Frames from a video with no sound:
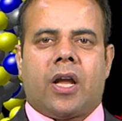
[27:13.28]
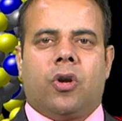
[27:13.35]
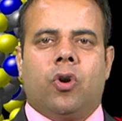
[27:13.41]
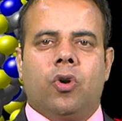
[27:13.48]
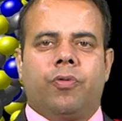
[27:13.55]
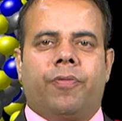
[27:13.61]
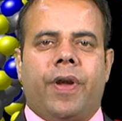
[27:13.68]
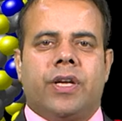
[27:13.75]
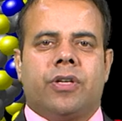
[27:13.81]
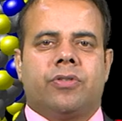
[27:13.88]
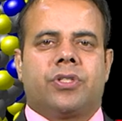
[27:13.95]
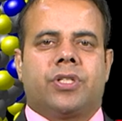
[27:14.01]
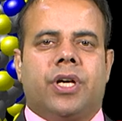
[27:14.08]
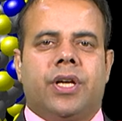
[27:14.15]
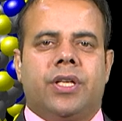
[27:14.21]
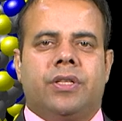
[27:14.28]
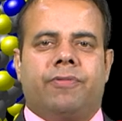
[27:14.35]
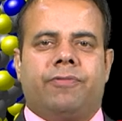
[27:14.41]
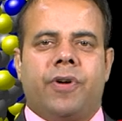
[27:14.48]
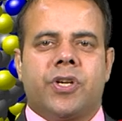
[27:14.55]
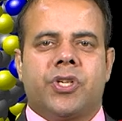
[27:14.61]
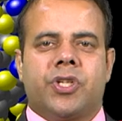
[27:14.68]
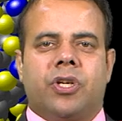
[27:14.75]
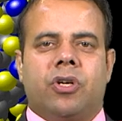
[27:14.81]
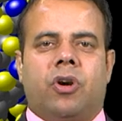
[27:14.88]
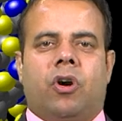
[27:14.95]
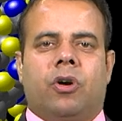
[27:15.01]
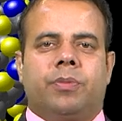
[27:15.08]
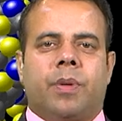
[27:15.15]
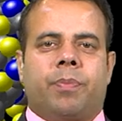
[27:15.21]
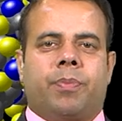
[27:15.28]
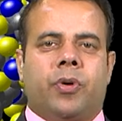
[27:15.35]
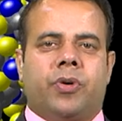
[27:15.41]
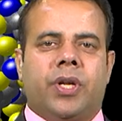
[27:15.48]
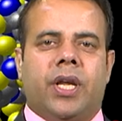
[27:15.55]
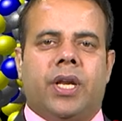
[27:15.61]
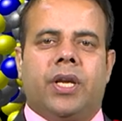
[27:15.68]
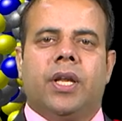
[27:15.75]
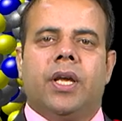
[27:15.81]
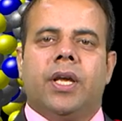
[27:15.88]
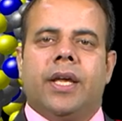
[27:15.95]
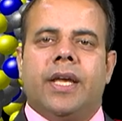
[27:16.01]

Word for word: a good way to study the function of the protein